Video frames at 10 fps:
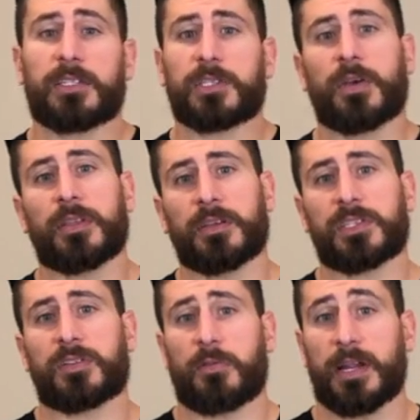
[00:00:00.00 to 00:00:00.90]
So
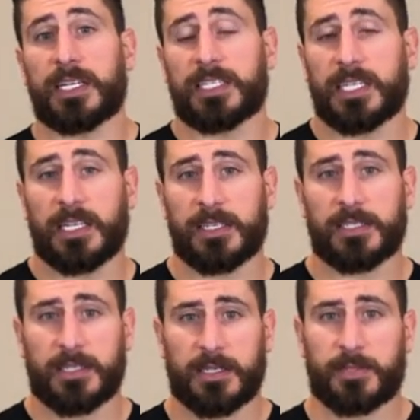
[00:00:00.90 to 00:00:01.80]
there's 3
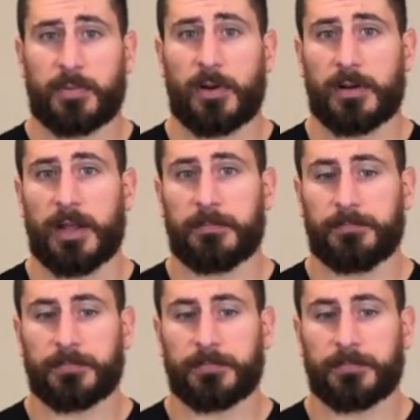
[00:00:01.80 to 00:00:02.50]
tiers to this program.